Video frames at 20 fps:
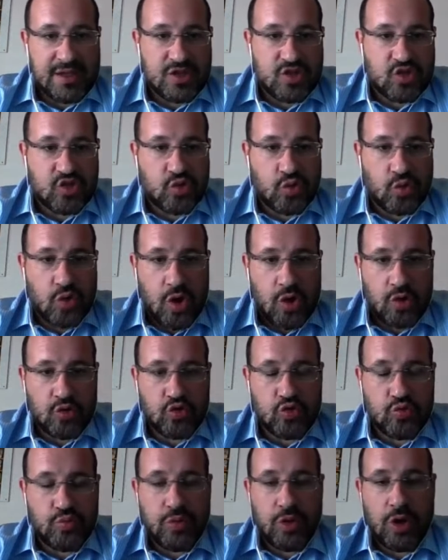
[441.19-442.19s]
strong
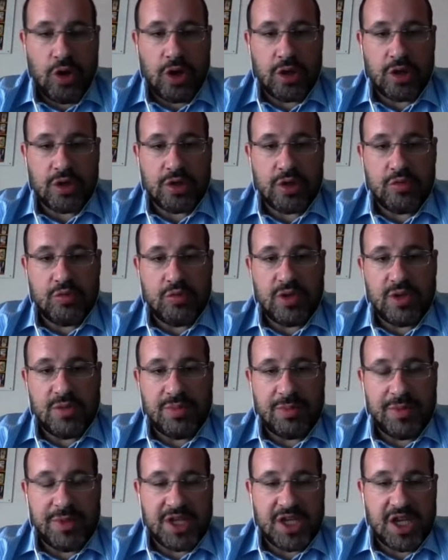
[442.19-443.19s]
support to the
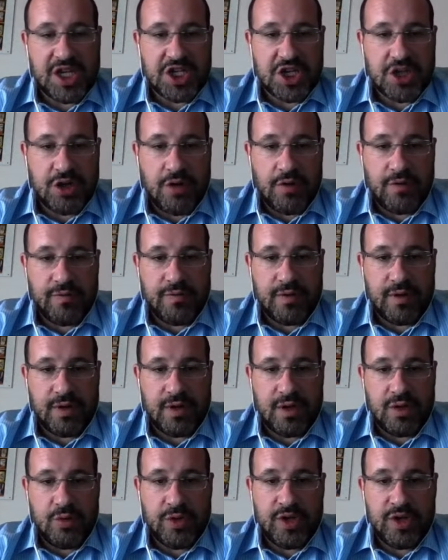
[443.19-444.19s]
implementation of
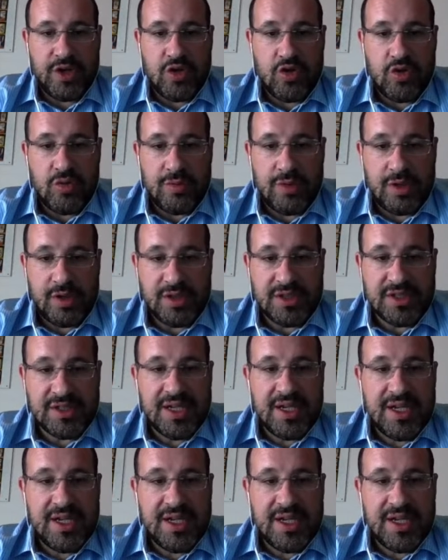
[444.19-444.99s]
renewables.